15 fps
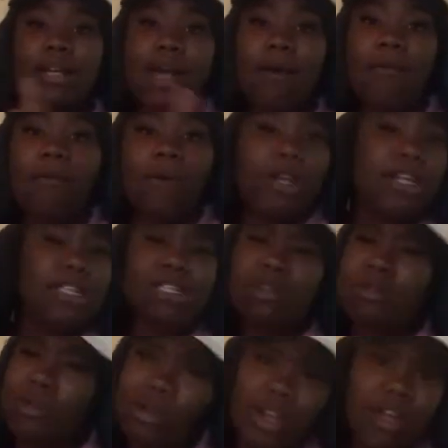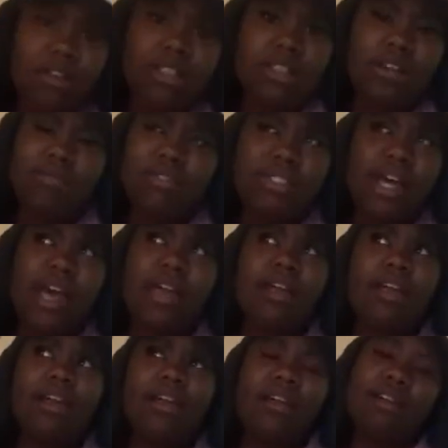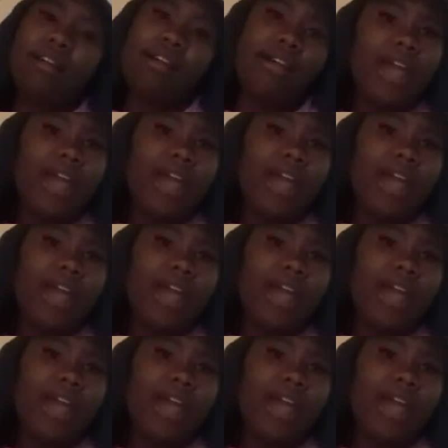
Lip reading: I'm working somewhere else. So it was like, go